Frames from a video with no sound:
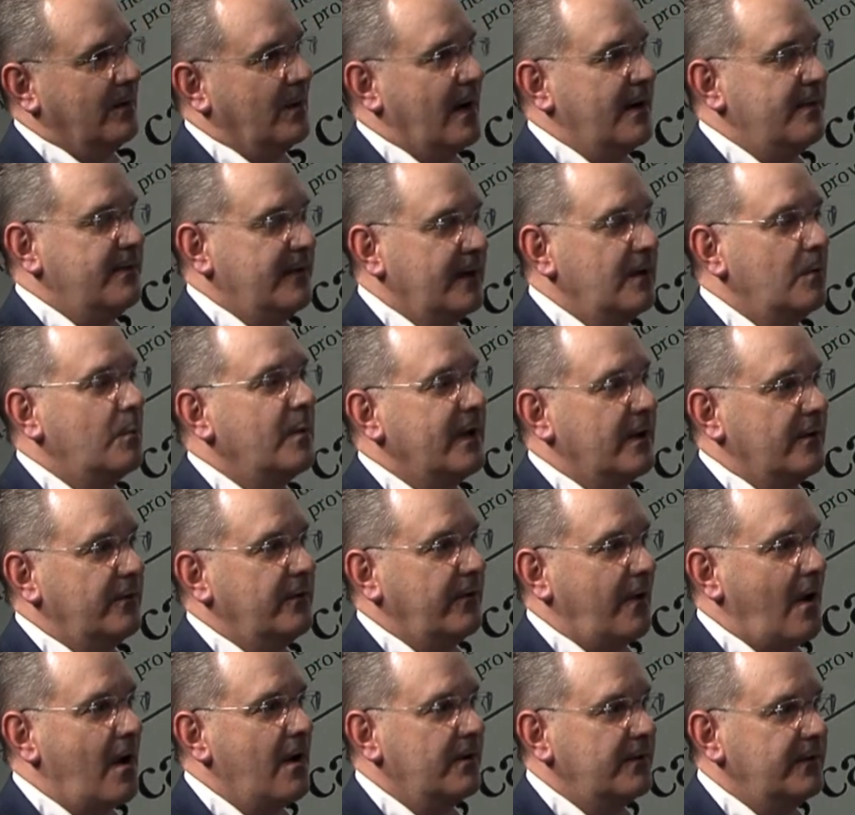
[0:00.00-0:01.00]
I think we can
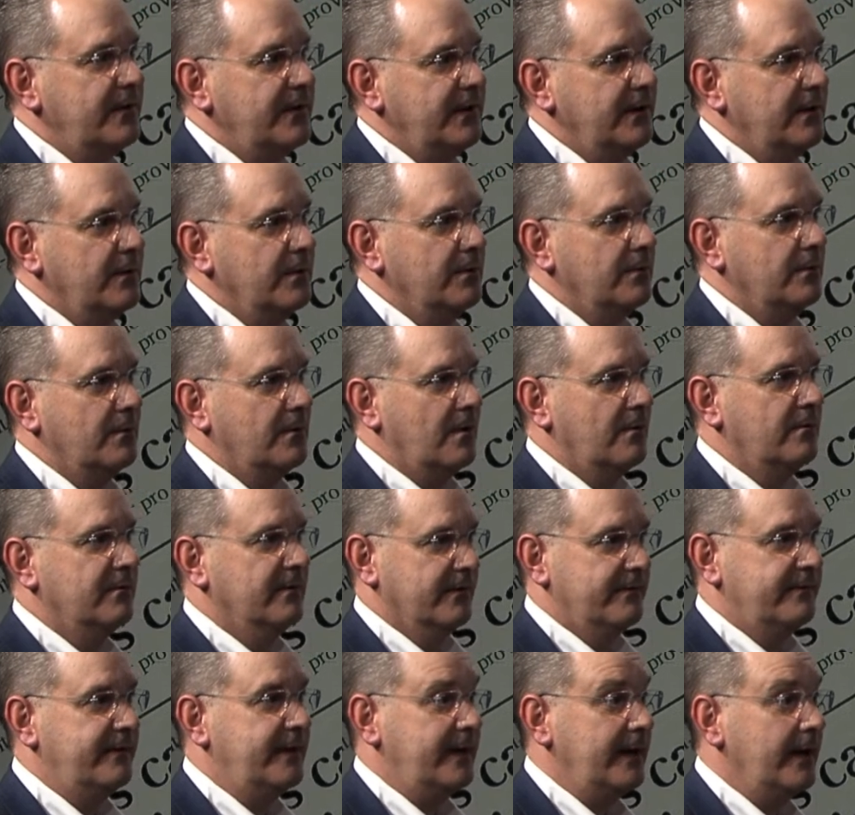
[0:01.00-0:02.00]
talk to you
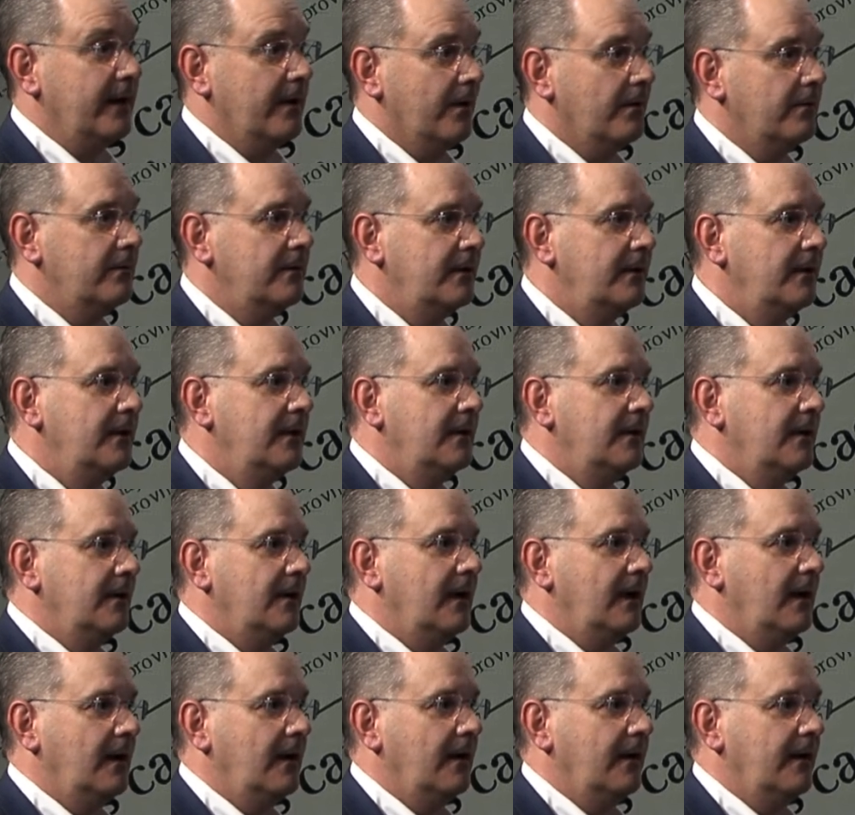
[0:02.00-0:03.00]
over a video
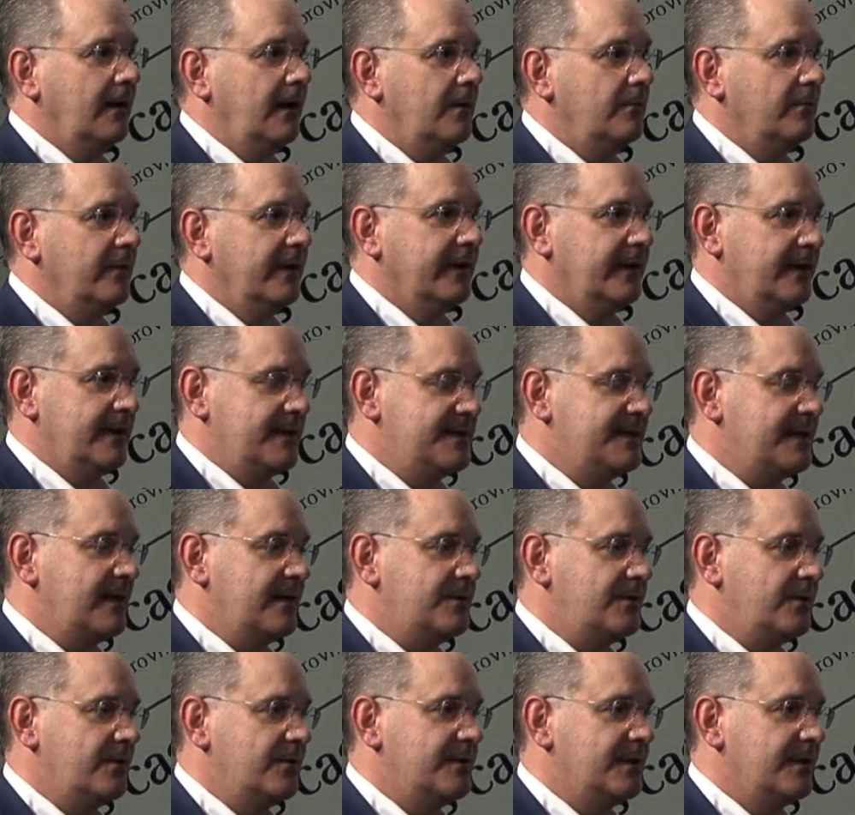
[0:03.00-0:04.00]
and really
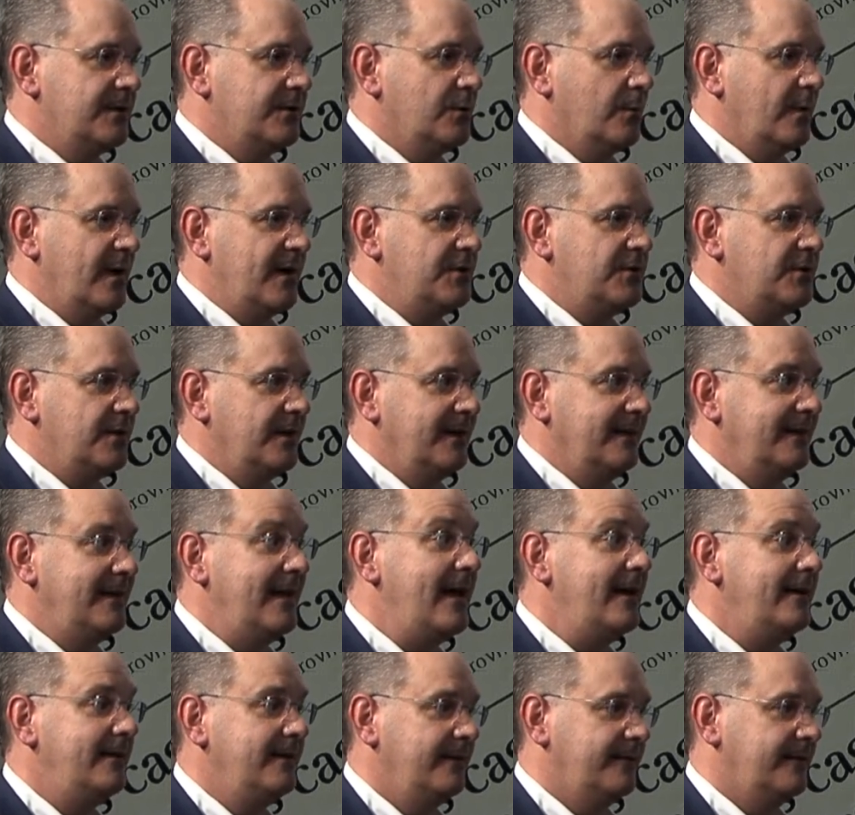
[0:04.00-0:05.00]
assess your situation and
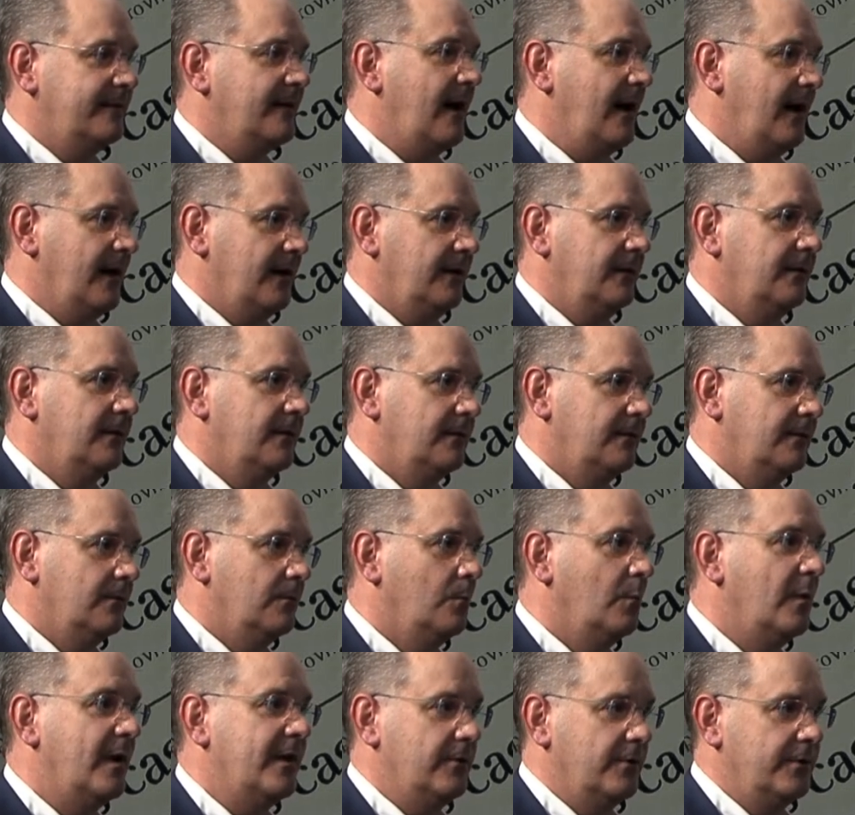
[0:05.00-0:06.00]
then decide
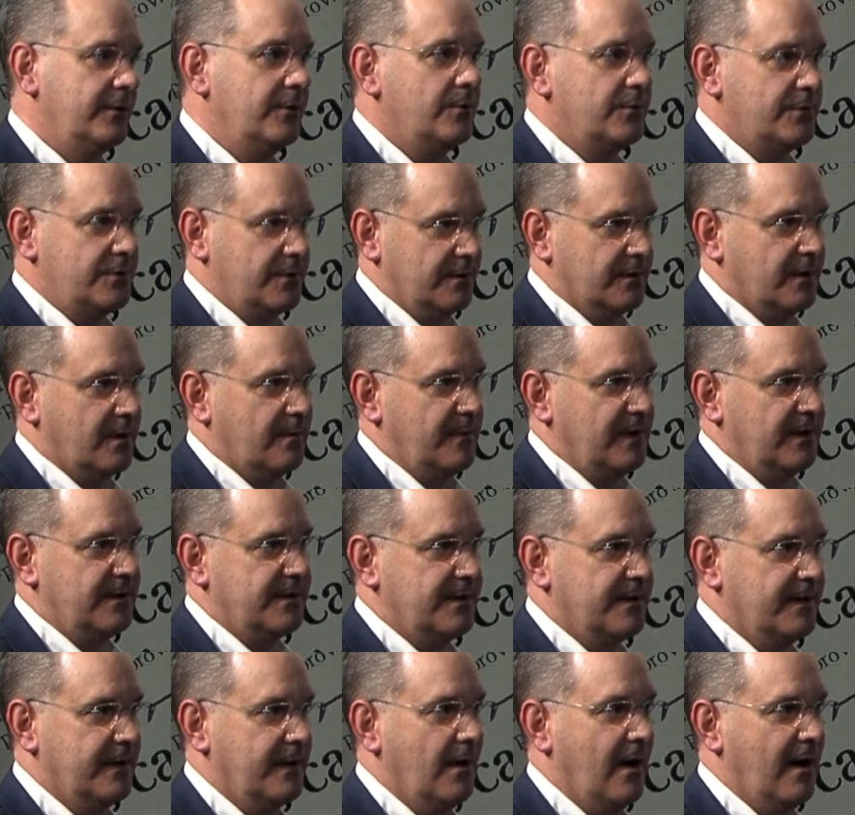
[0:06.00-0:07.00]
whether you should come into
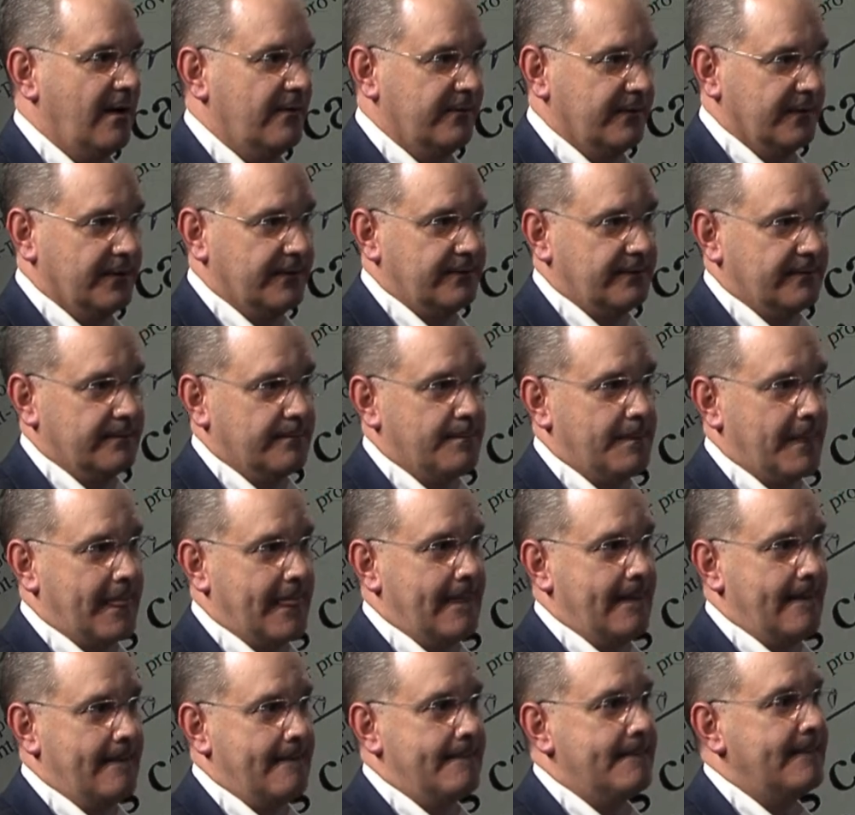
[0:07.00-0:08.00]
the office. Which is its own hump,
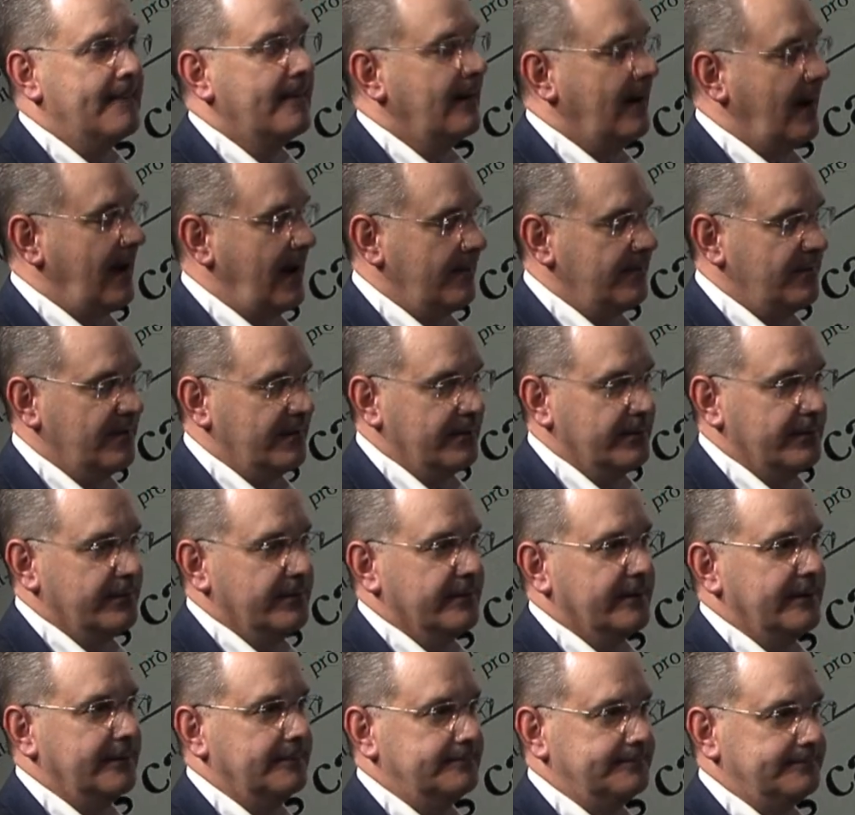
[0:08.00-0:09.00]
whether they
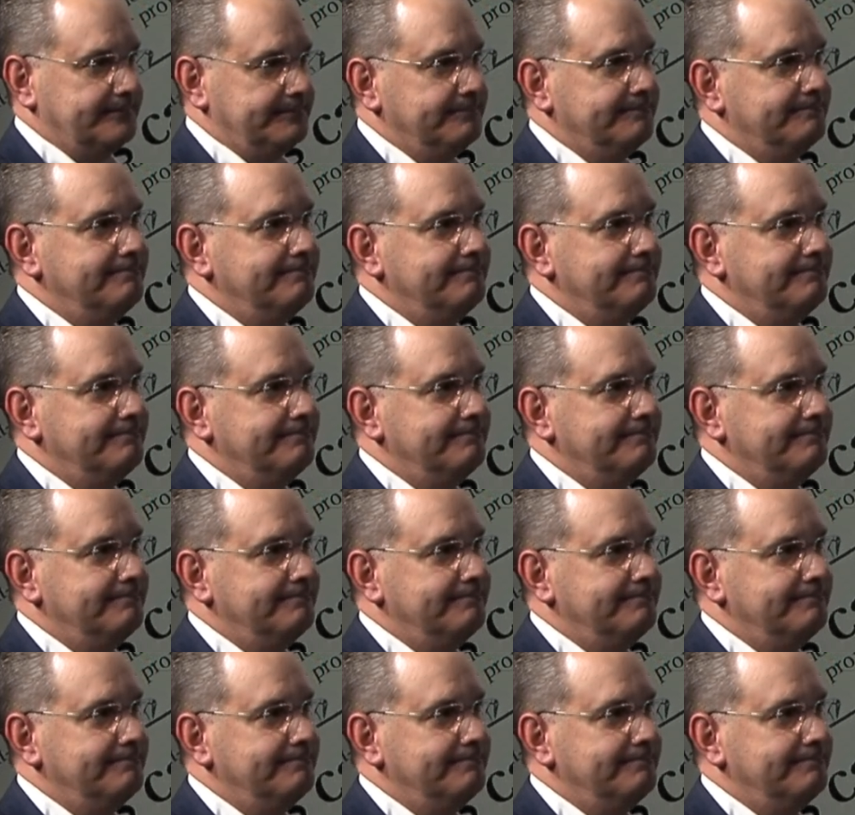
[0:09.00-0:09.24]
even have